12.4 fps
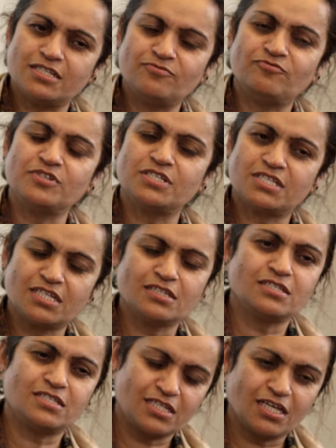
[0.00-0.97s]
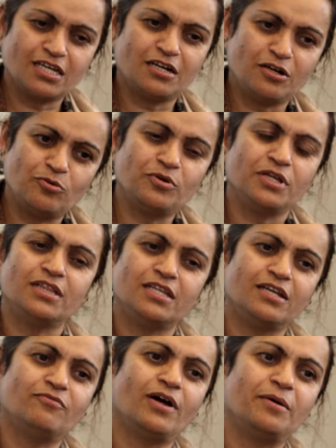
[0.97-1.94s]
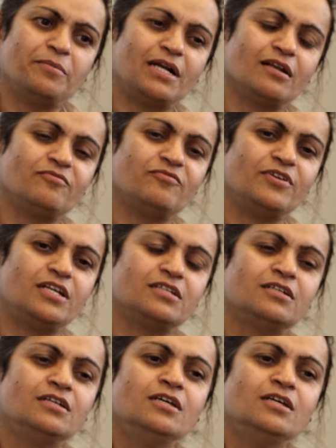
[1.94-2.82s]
if we still stick around in the environmental field.